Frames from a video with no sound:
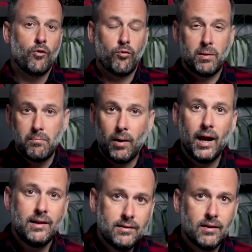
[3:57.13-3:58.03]

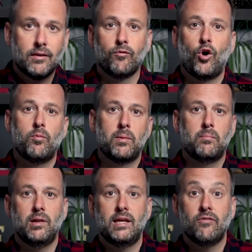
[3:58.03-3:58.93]
reminding the
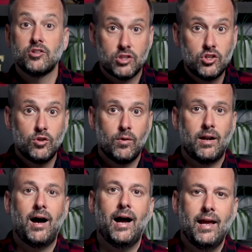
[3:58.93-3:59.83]
Roman believers and you and
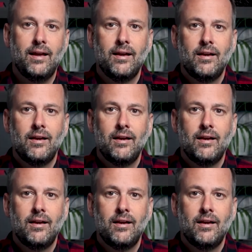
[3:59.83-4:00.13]
I